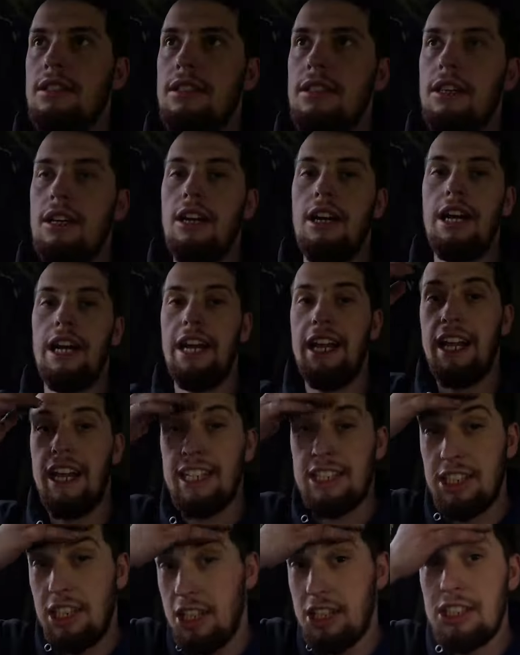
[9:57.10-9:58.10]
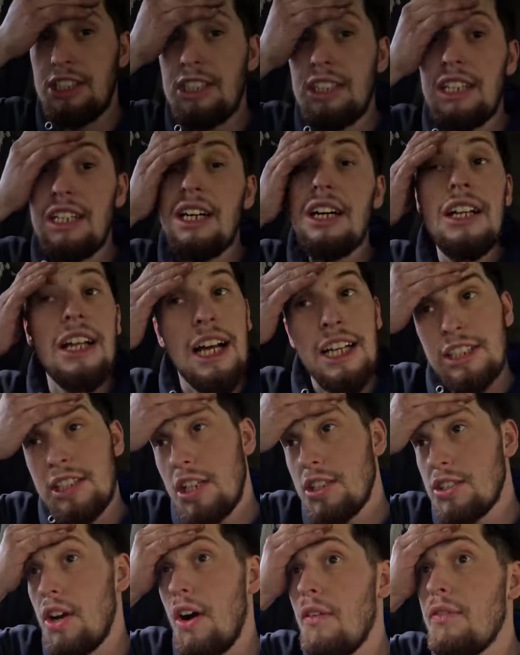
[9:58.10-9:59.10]
Alright, that's us. That's
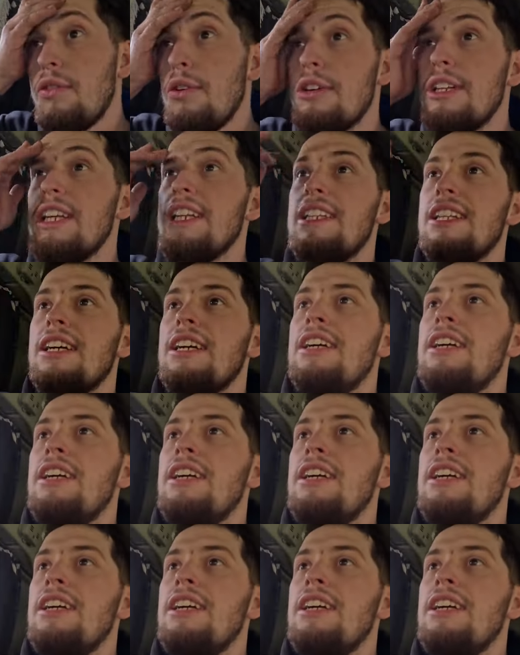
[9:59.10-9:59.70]
us offloaded.